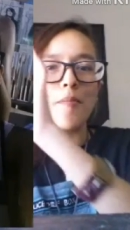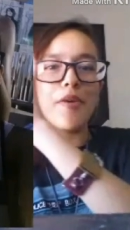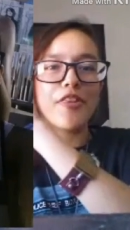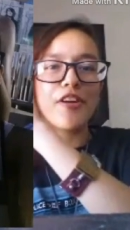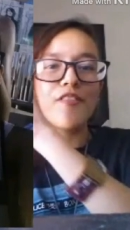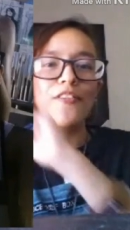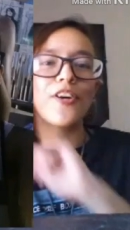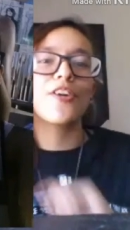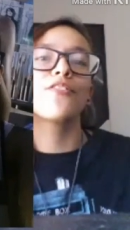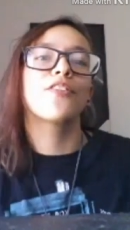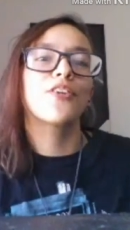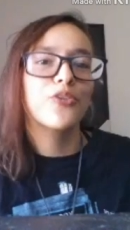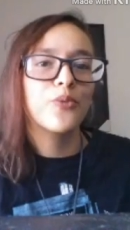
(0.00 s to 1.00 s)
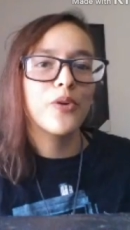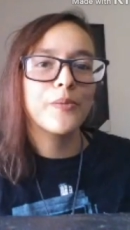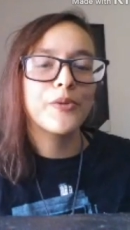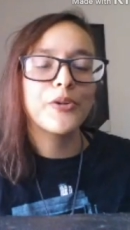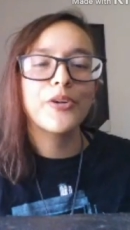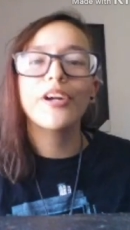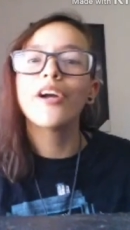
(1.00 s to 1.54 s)
my mother for her first warp
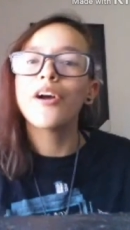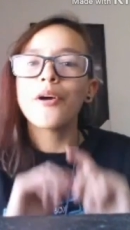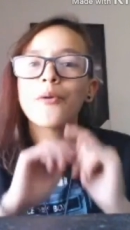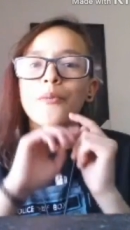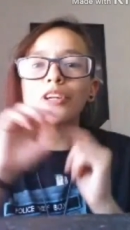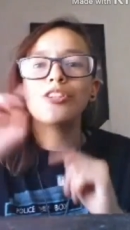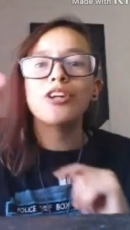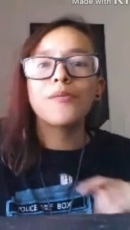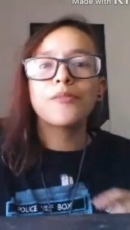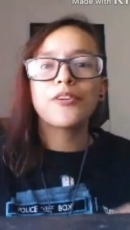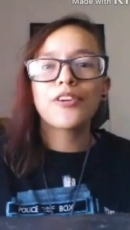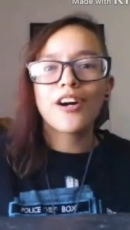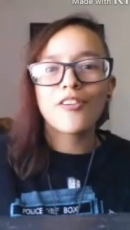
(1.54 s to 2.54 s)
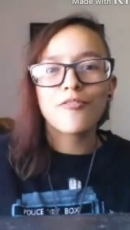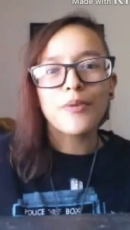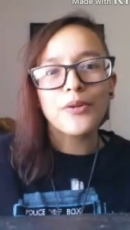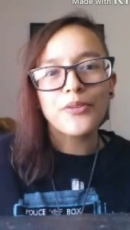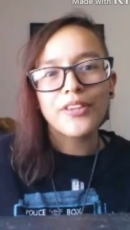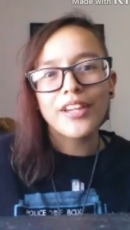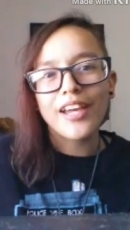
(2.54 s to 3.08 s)
tour. We dropped her off
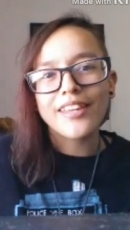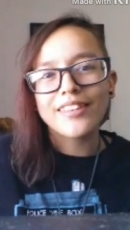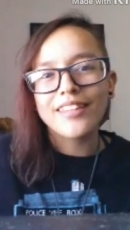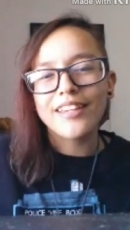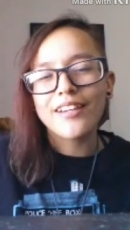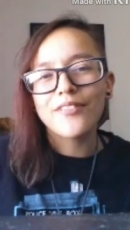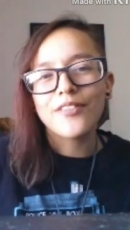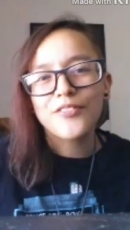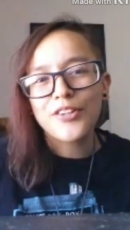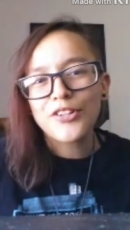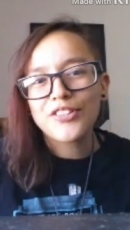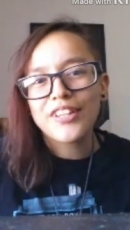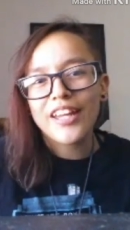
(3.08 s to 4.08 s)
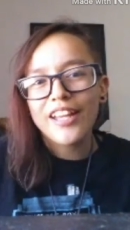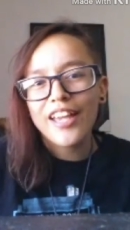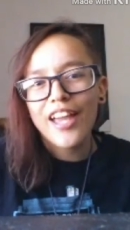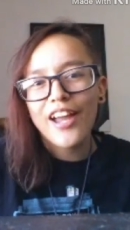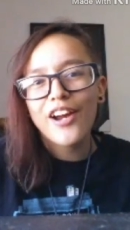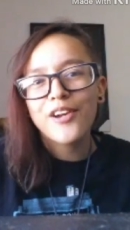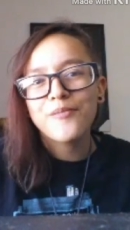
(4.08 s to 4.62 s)
mostly at the uh, reverse
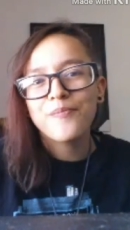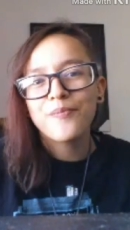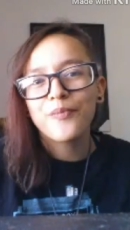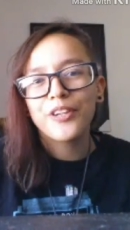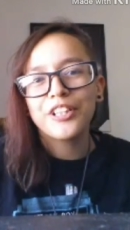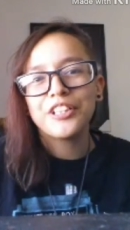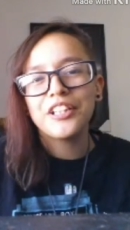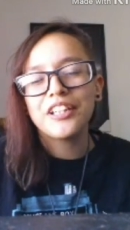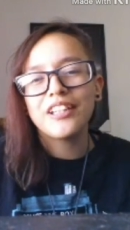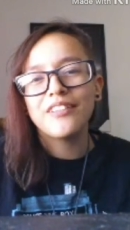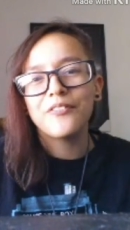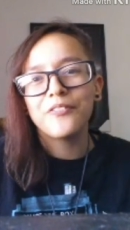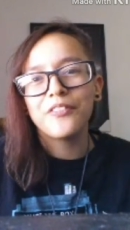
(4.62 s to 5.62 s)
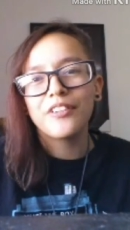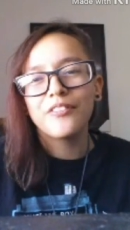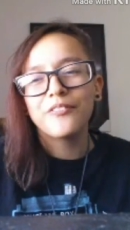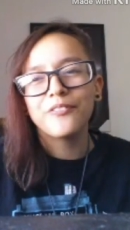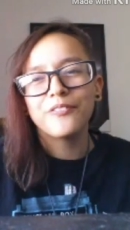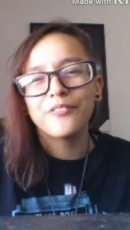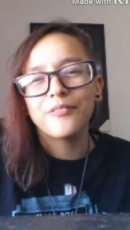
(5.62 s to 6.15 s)
daycare where she could
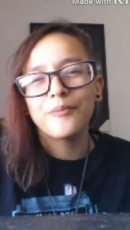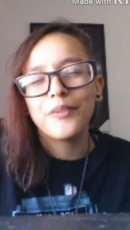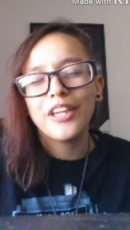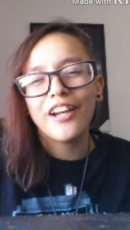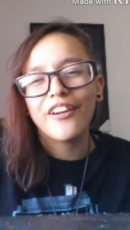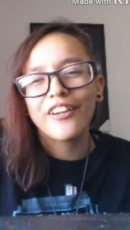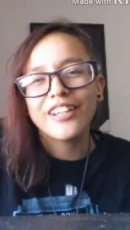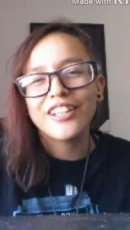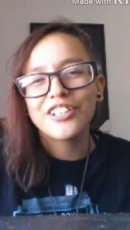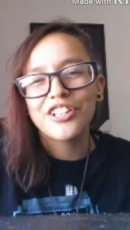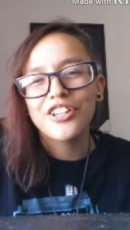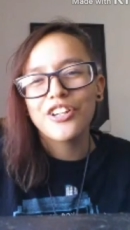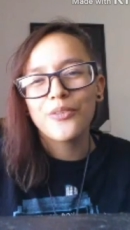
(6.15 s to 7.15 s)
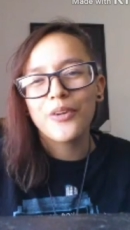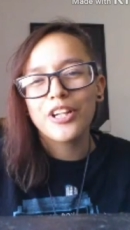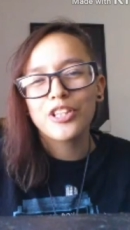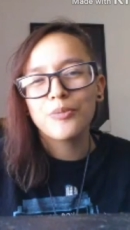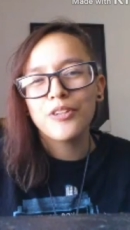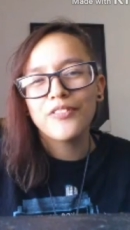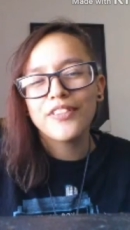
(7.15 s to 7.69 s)
be air conditioned and
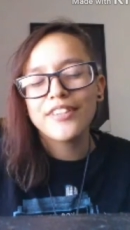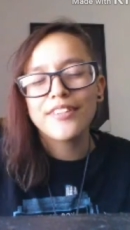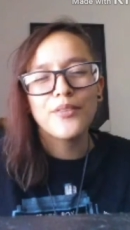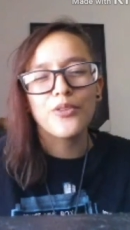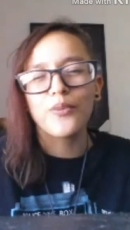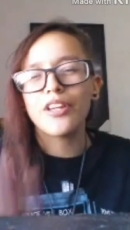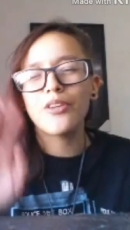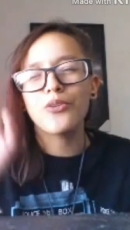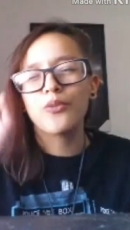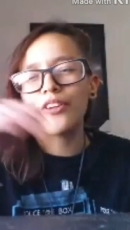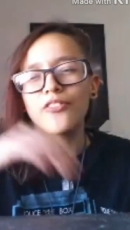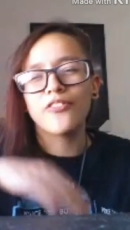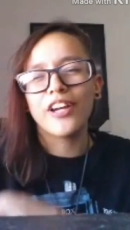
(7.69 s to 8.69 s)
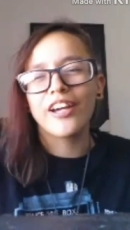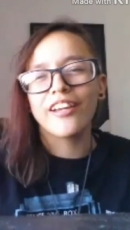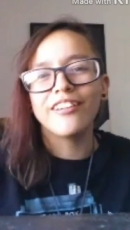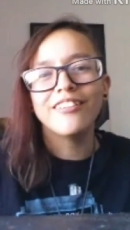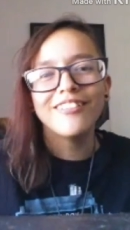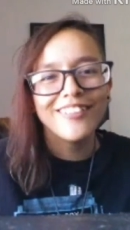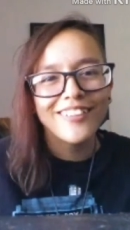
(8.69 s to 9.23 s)
watch movies. It was, it was real fun.
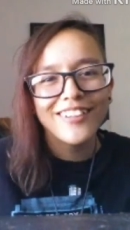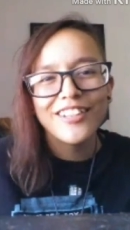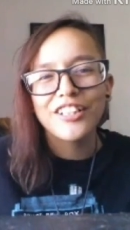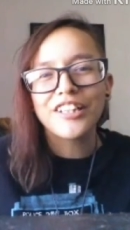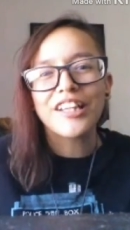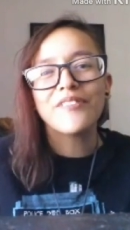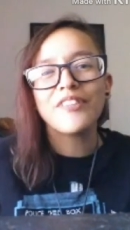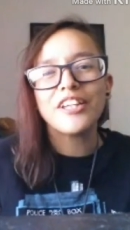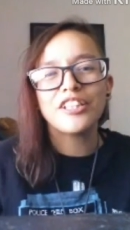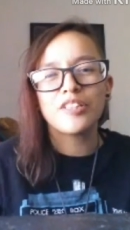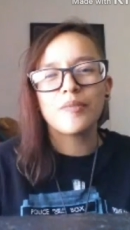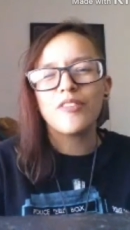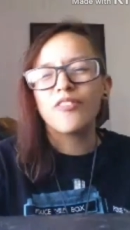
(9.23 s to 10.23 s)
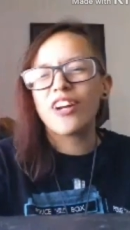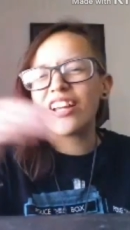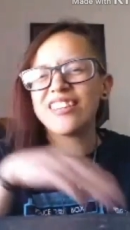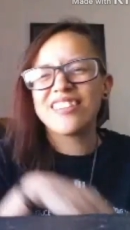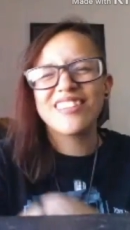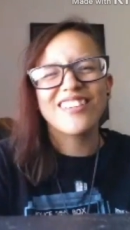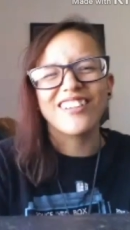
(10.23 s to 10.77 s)
She loved it. She made
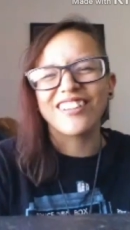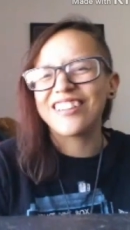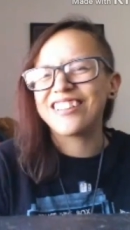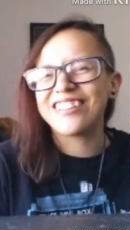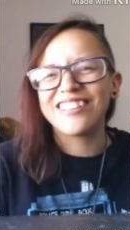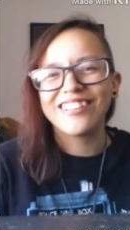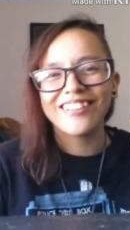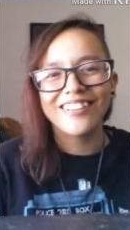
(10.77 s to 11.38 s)
friends. It's all good.